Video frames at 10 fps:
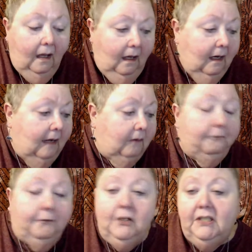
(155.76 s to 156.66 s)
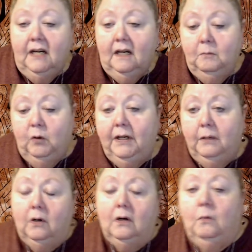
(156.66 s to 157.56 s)
Now, first thing I'm going to
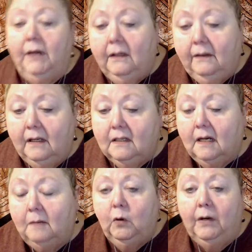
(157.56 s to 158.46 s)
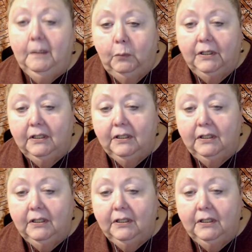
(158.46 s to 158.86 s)
work with is I'm going to put